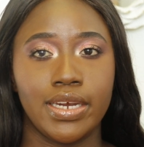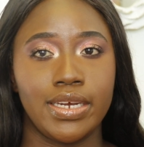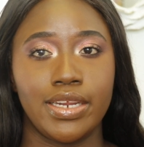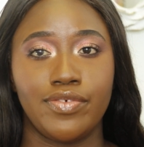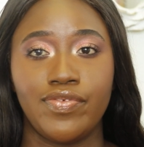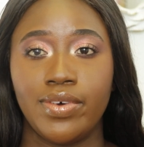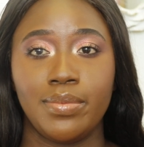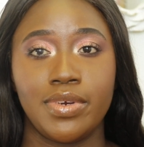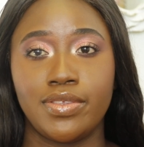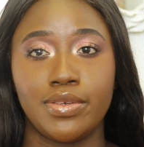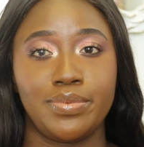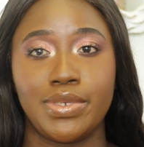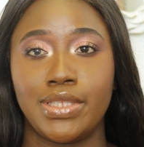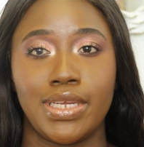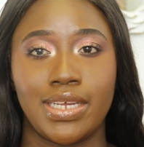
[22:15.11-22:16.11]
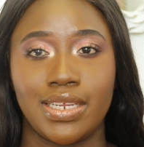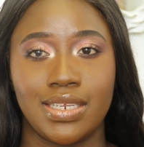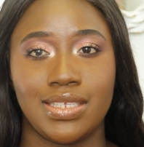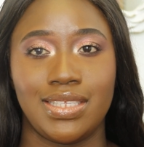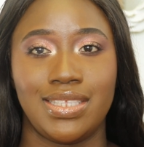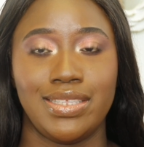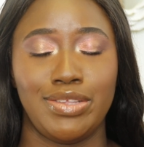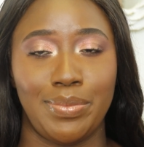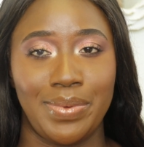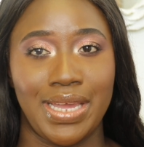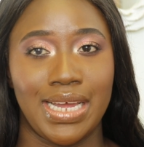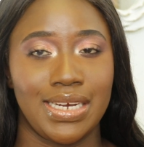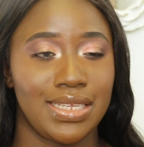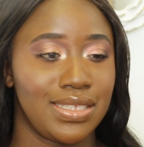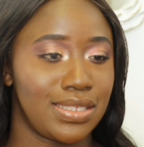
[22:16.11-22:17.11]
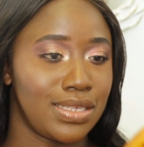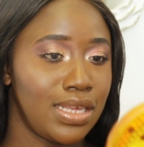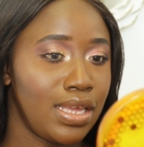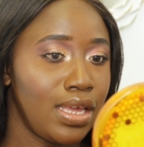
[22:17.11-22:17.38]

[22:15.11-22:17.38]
The formulas are ridiculous, to be honest.